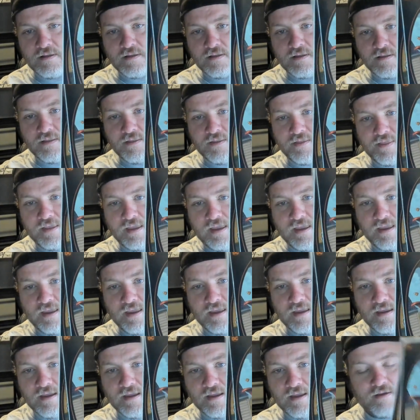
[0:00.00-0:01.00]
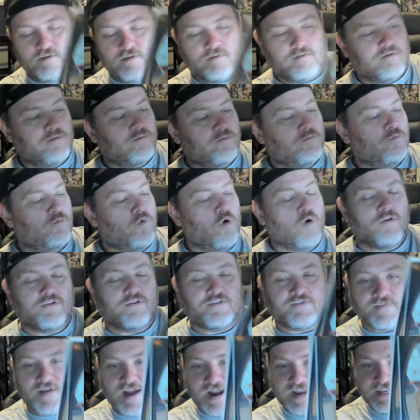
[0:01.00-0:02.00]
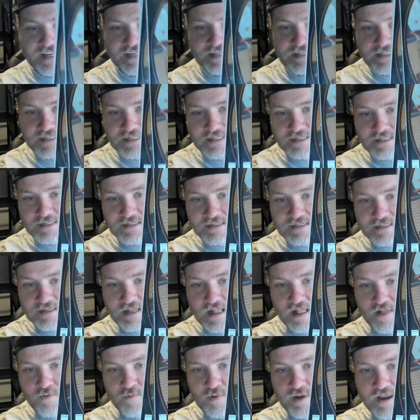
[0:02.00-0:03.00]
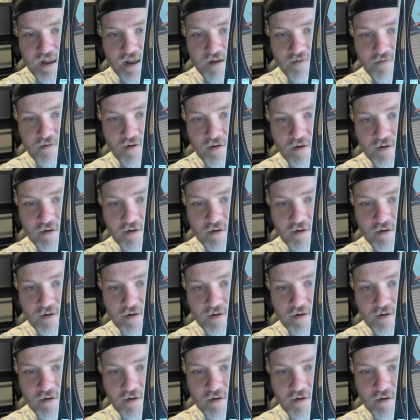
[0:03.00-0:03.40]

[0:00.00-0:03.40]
the World's Finest Halloween cover,